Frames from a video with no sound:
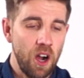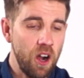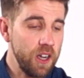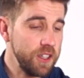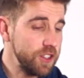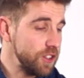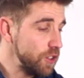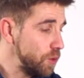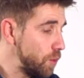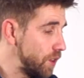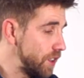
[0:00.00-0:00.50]
I
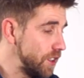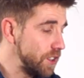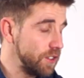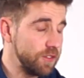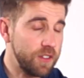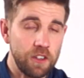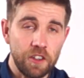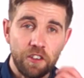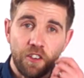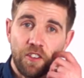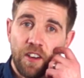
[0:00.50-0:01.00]
just wanted a
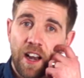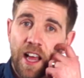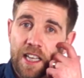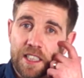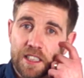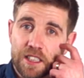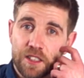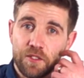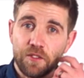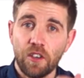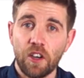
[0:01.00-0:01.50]
very
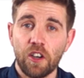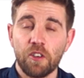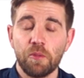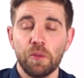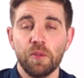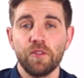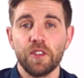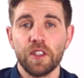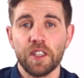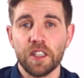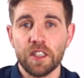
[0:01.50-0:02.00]
relaxed
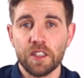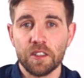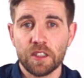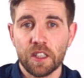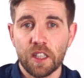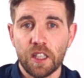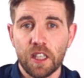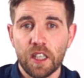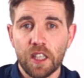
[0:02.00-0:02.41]
environment for these